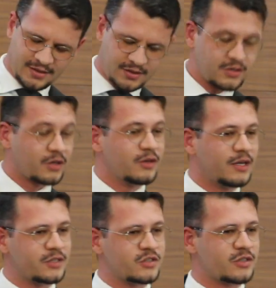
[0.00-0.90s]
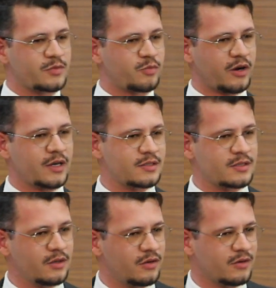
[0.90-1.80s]
So let's just praise the
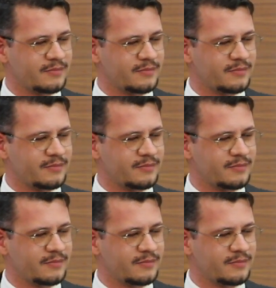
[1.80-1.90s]
Lord.